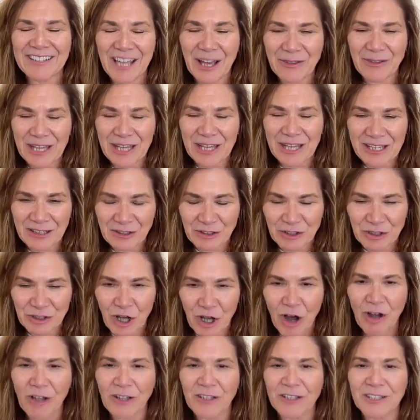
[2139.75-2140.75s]
how they
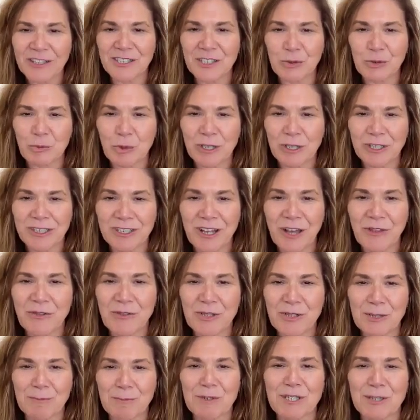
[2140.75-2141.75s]
acknowledged one
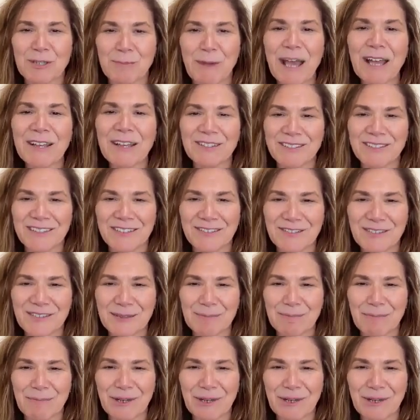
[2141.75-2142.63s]
another's perspectives,